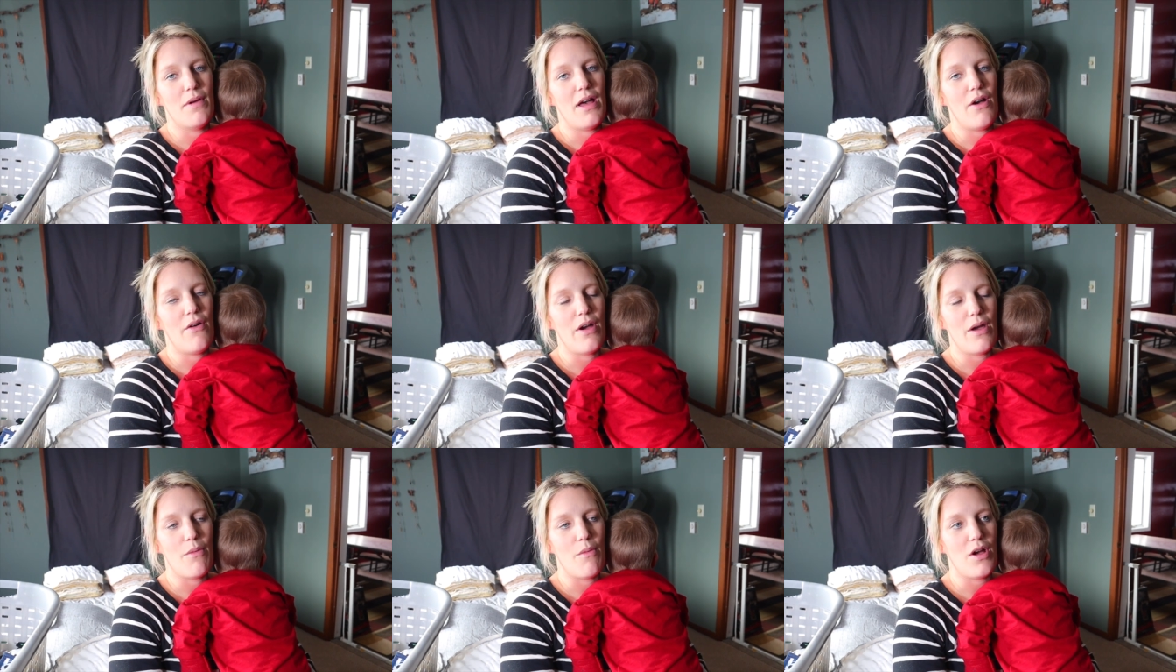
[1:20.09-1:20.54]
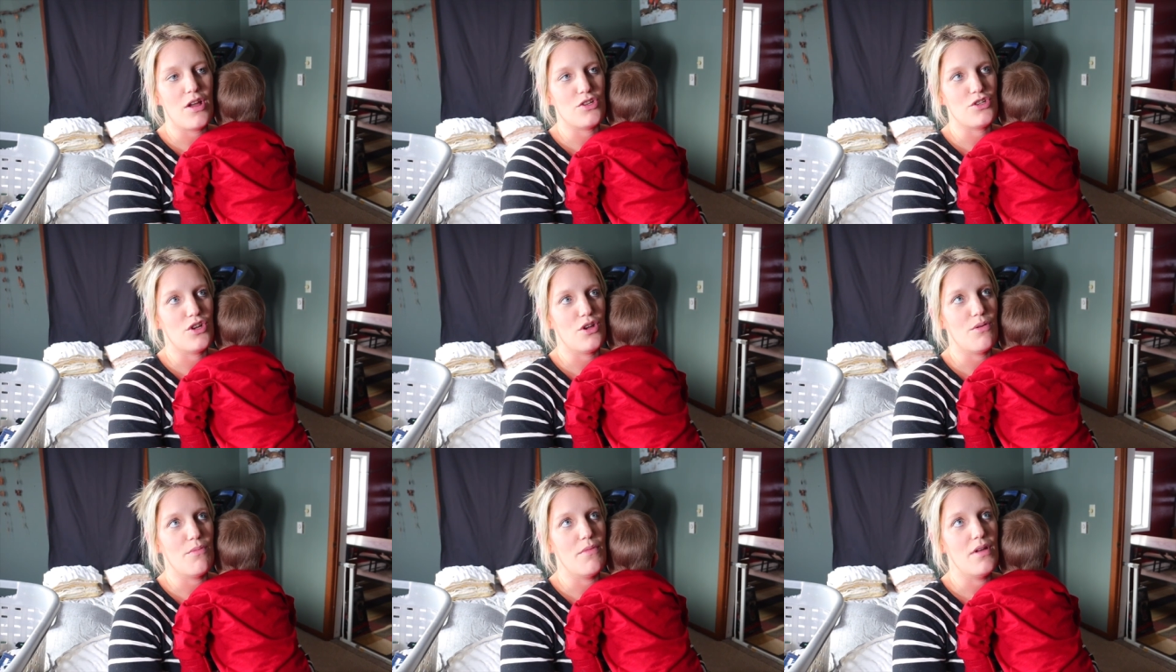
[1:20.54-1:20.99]
how I wash
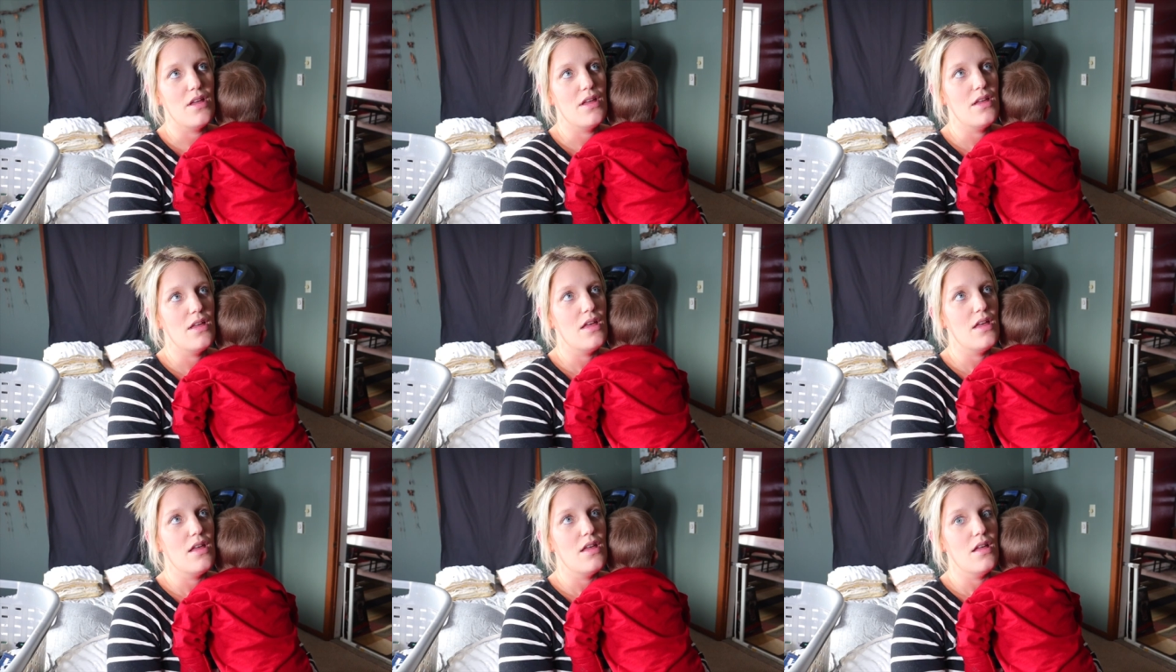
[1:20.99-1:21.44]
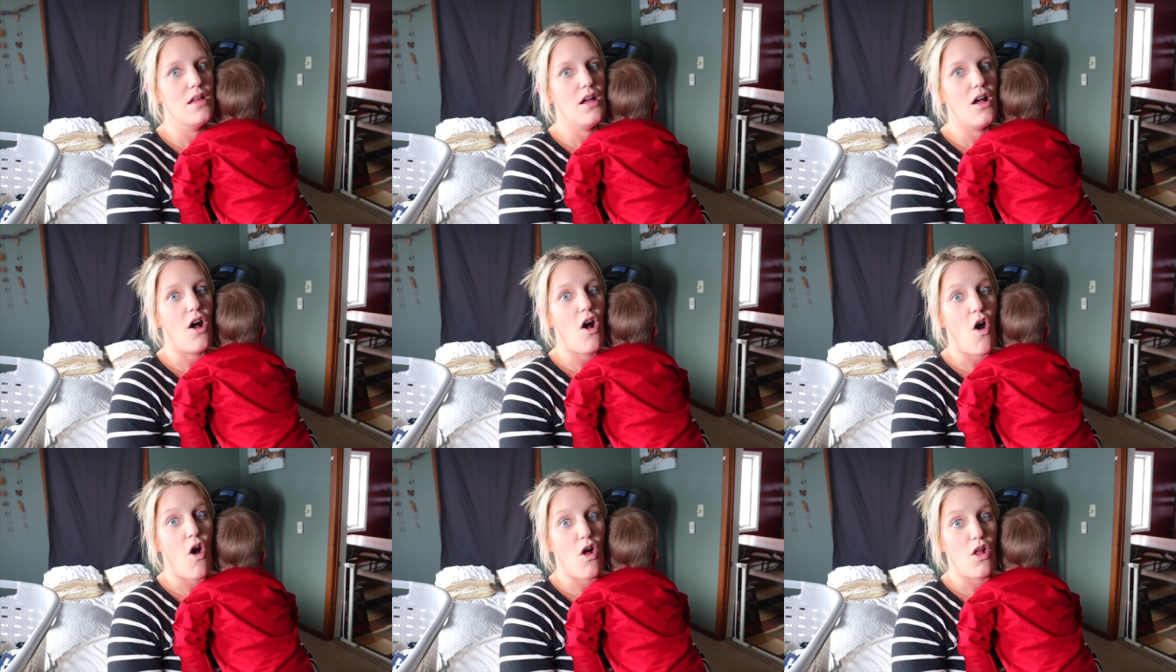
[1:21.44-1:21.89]
them,
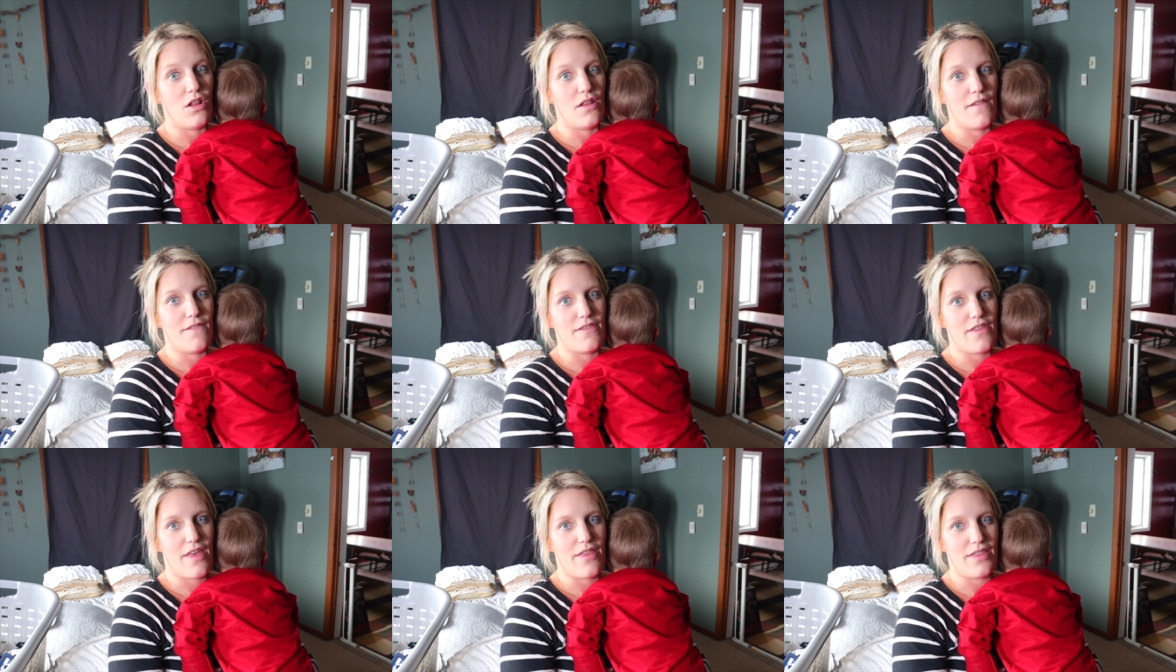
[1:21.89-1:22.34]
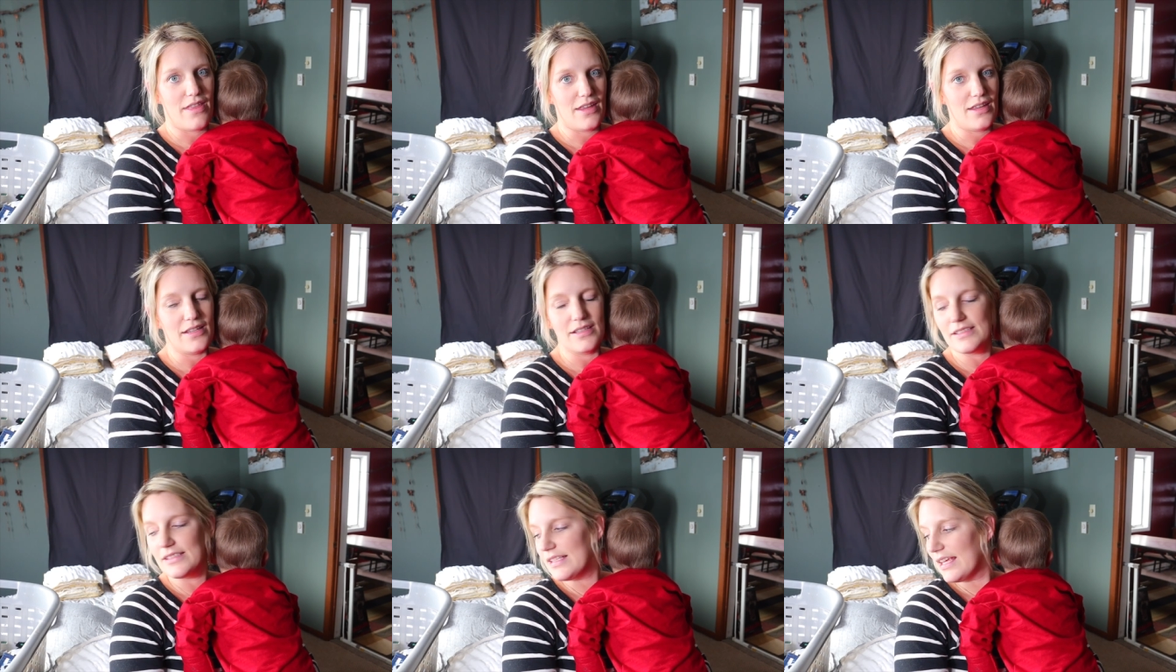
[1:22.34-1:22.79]
all of the
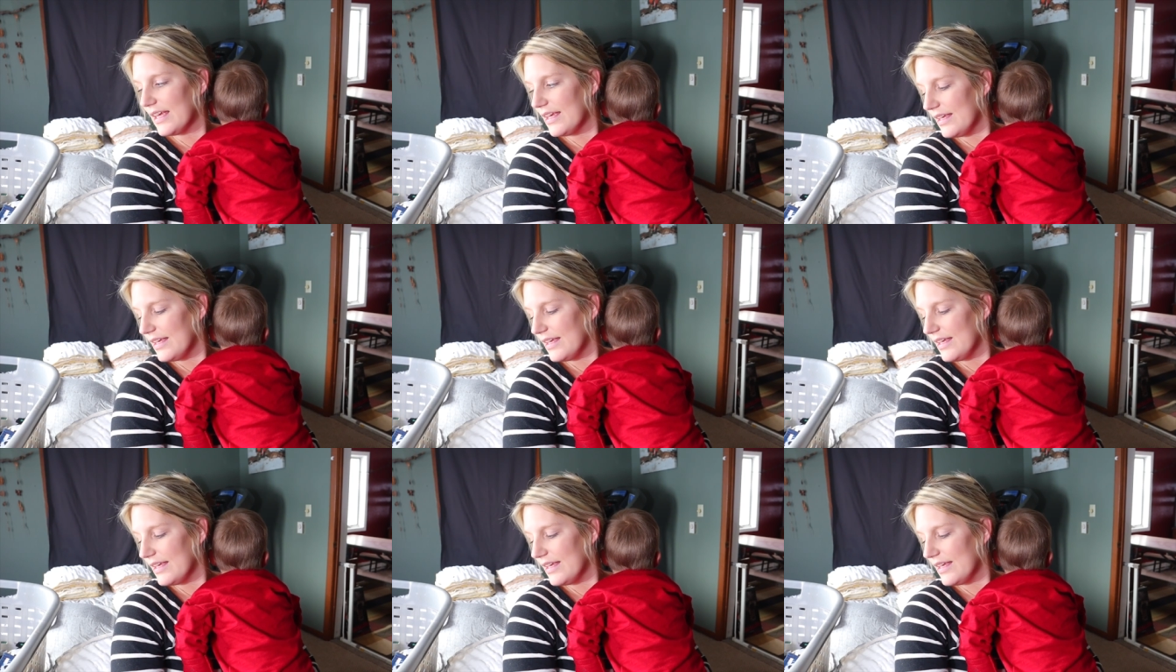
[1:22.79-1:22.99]
things.